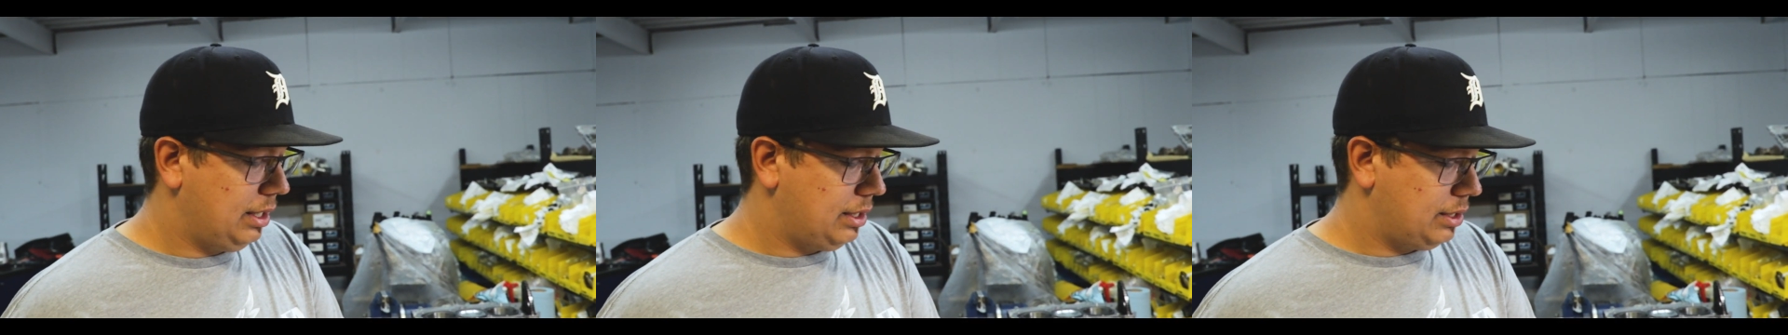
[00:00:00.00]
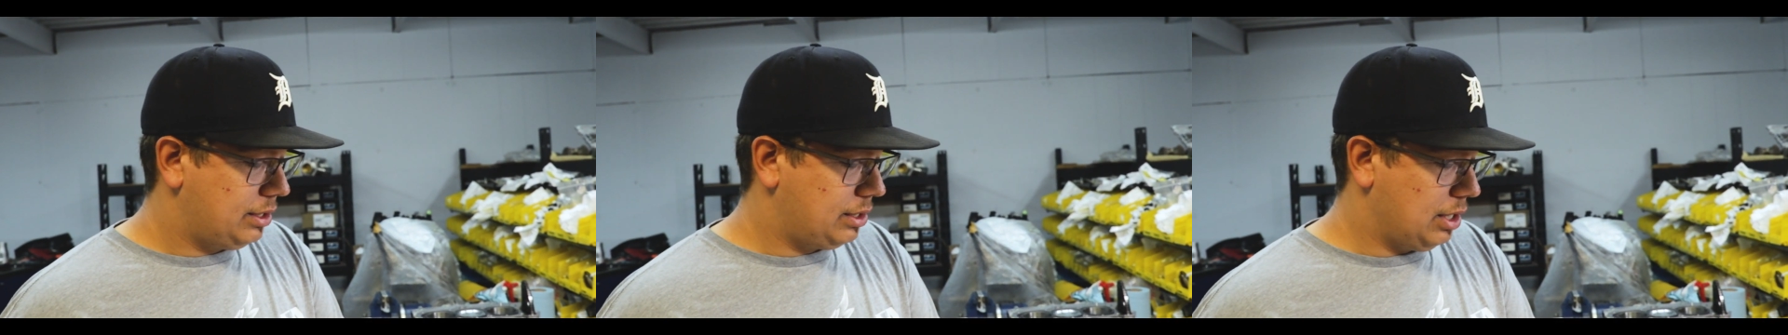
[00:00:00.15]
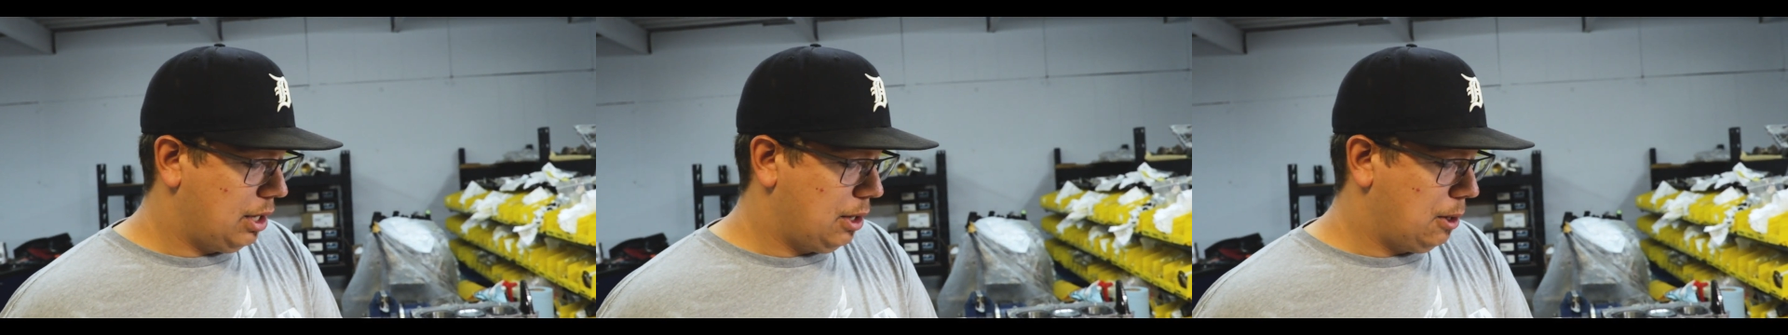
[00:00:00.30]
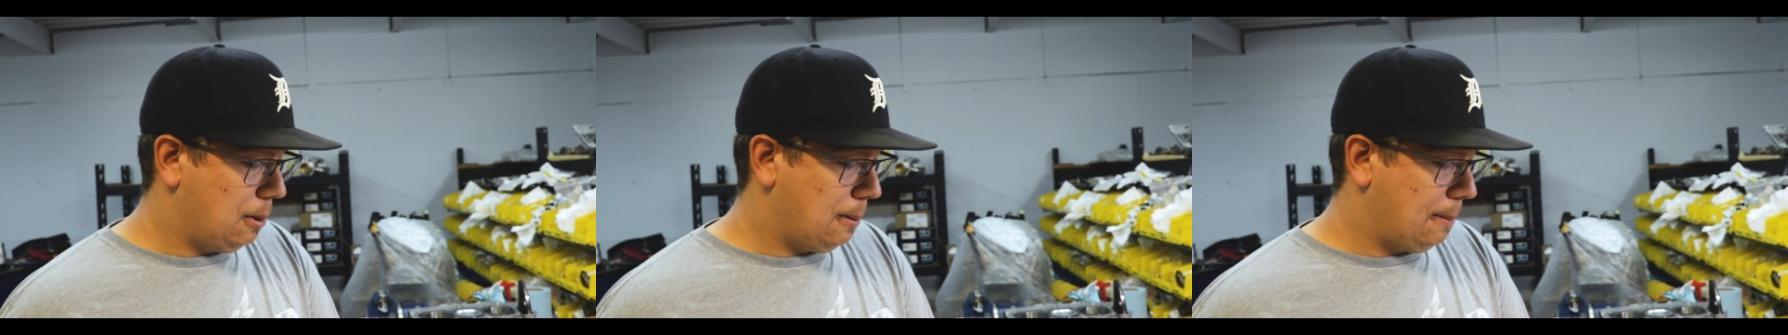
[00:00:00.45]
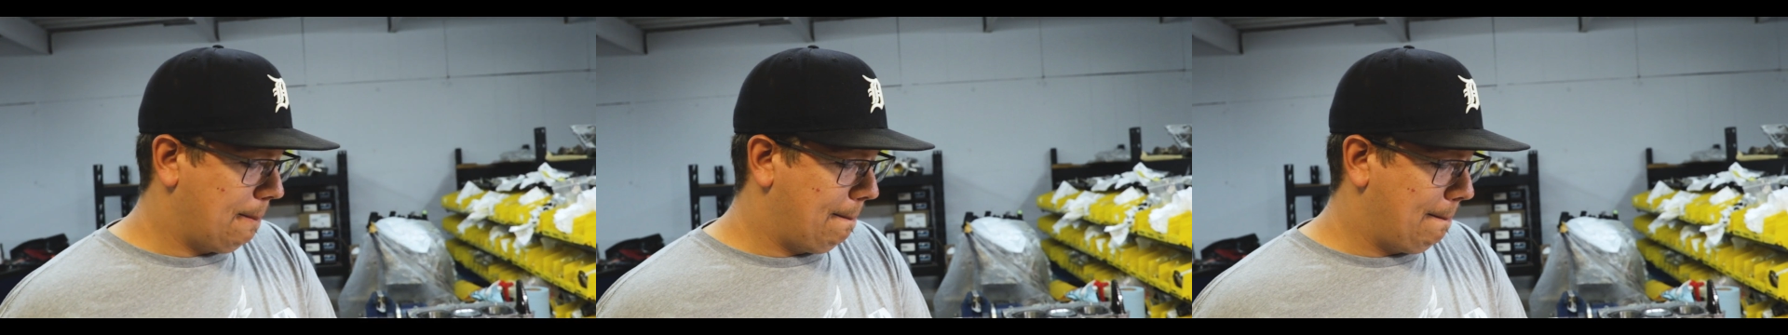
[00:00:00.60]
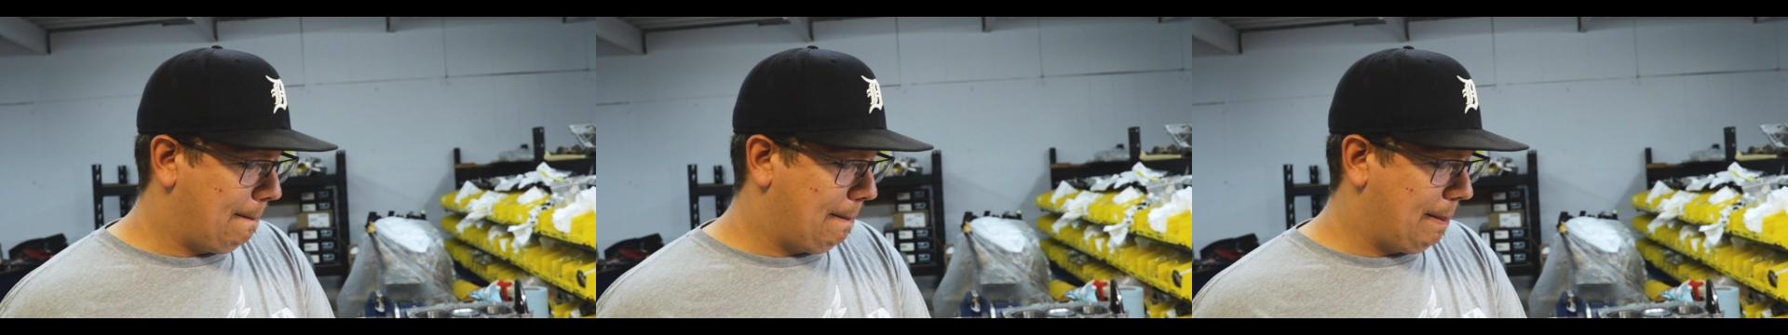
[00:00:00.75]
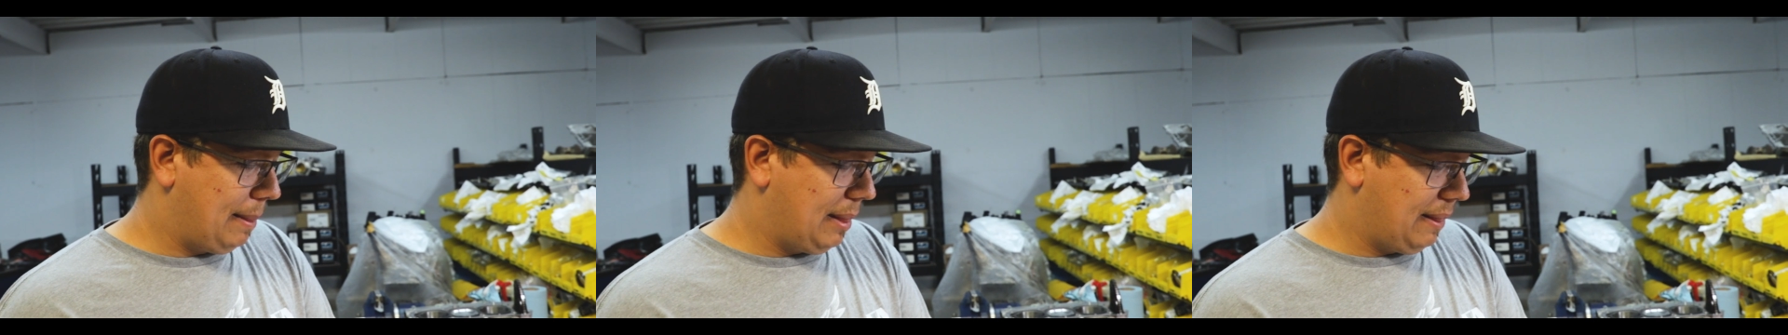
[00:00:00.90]
So
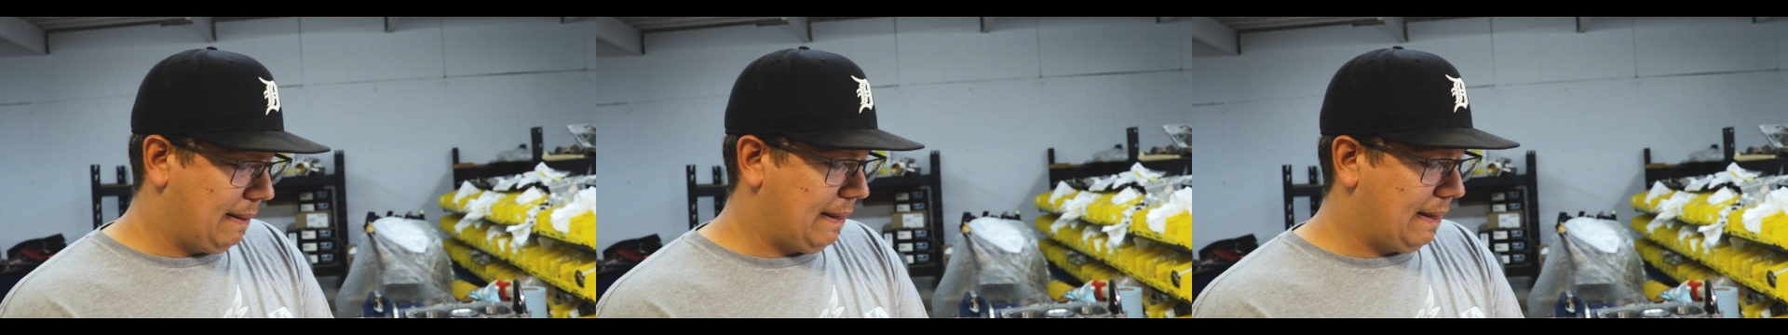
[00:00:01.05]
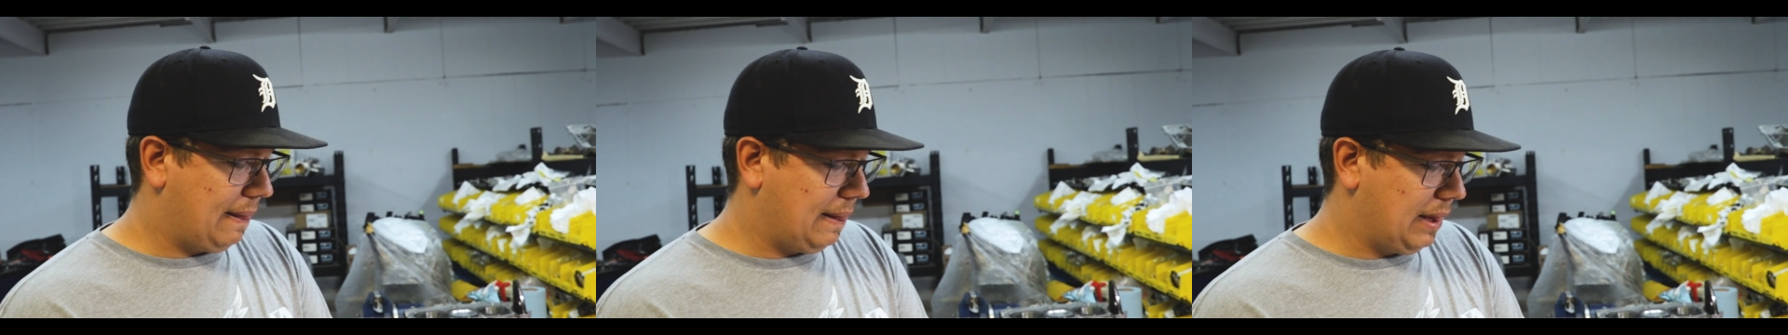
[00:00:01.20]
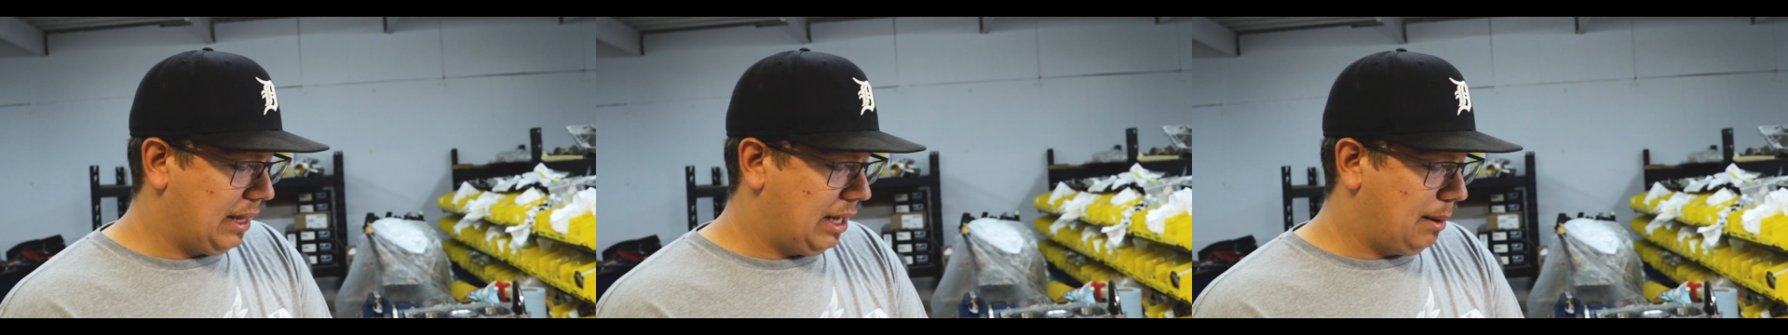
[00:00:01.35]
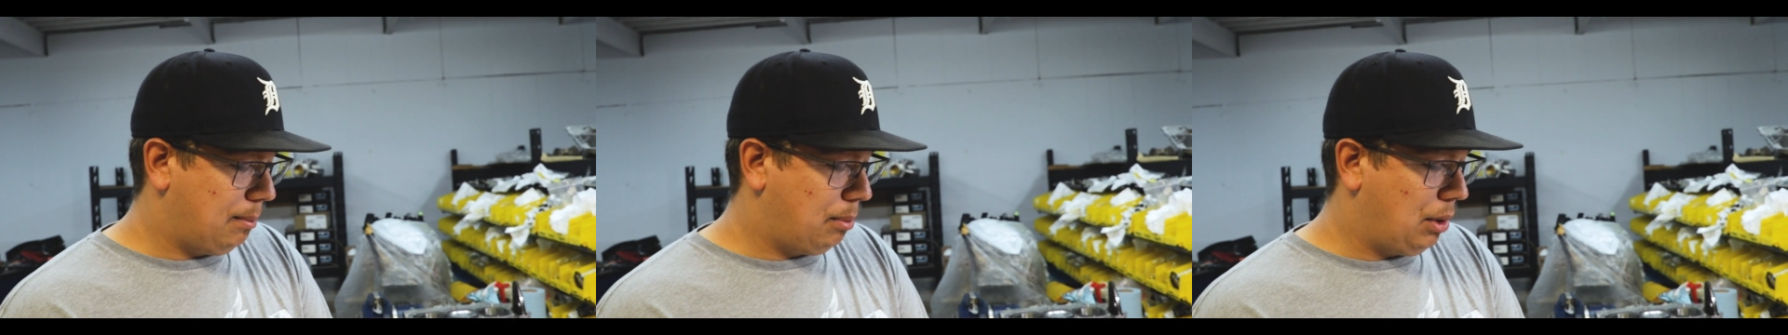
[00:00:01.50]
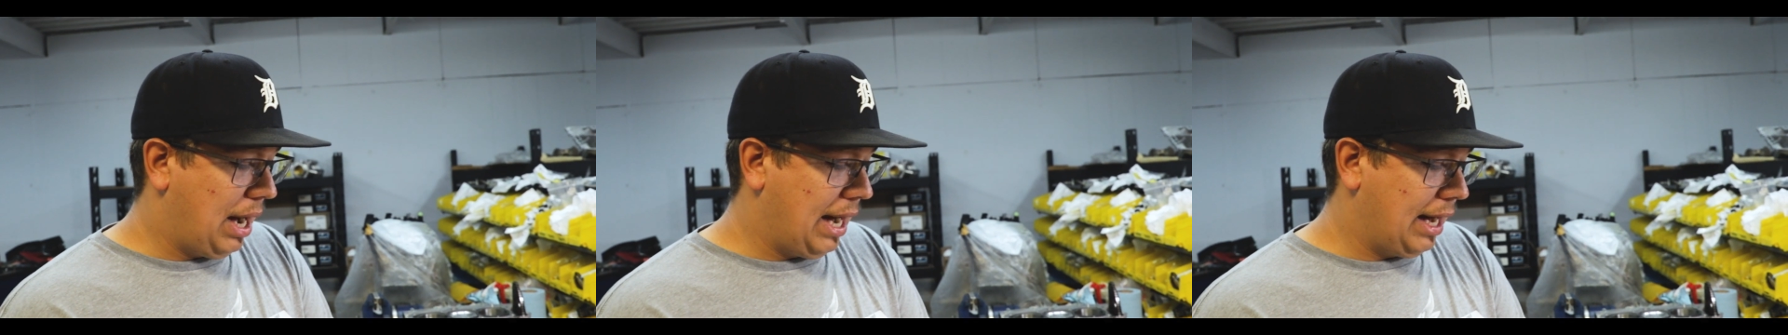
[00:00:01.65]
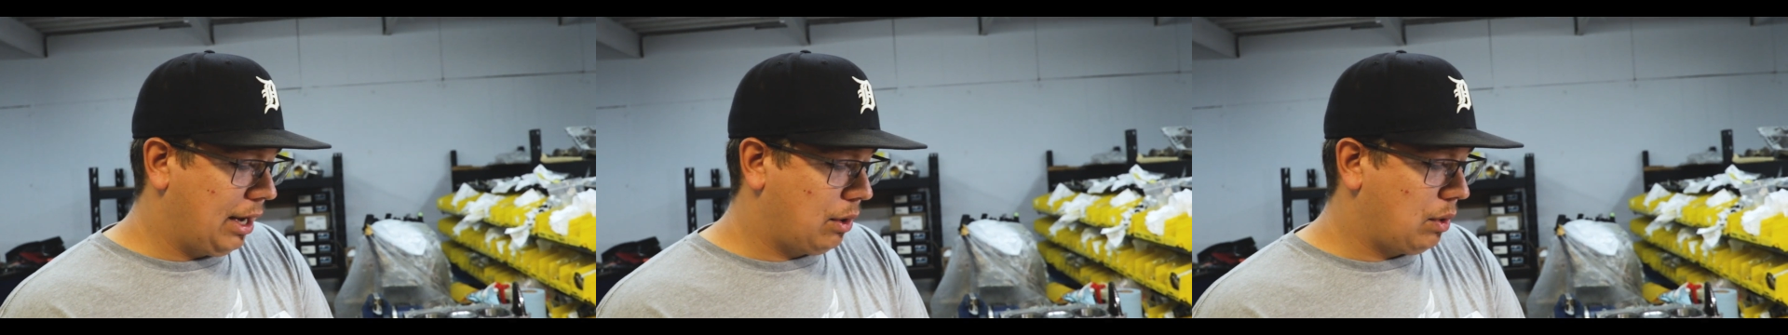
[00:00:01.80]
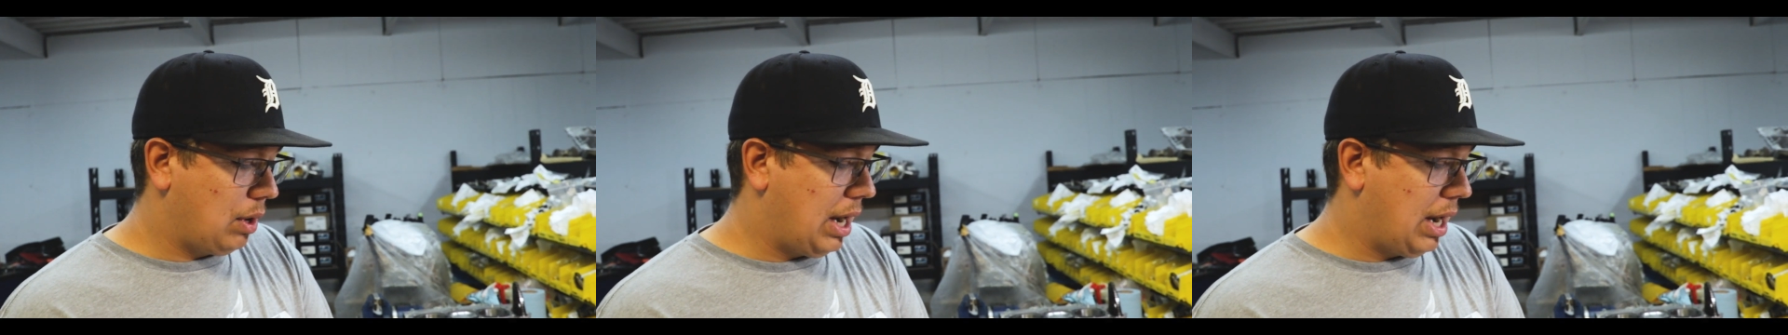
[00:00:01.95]
Brian